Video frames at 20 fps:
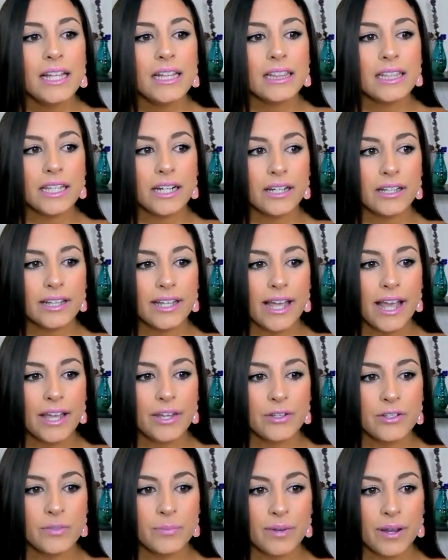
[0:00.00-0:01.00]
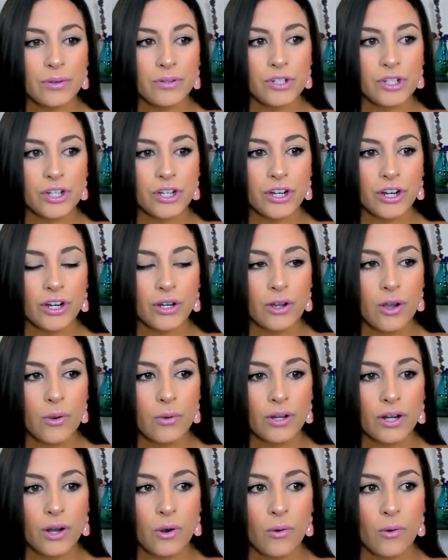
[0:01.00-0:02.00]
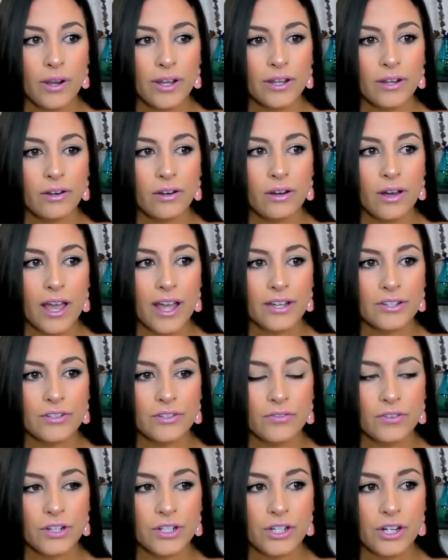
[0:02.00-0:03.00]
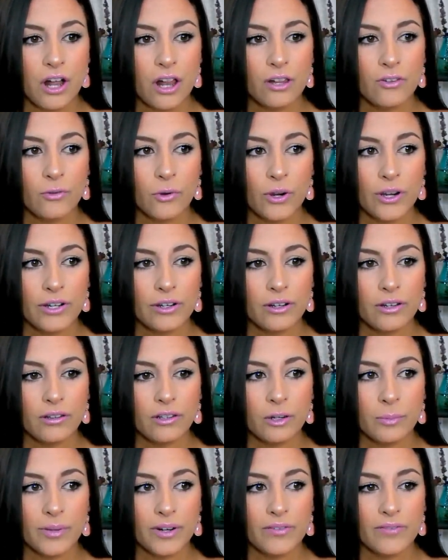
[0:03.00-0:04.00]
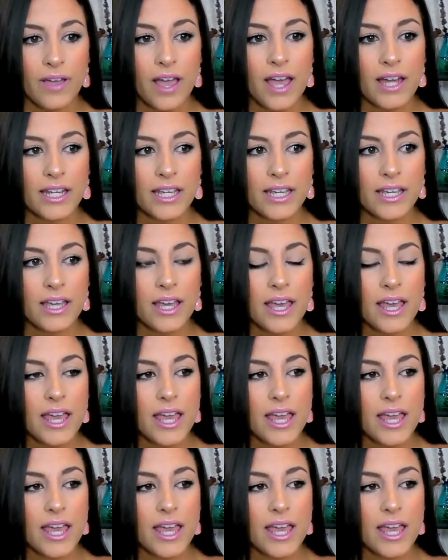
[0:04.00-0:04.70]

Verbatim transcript: Literally, I used brown sugar, coconut oil, extra virgin olive oil, a little bit of honey,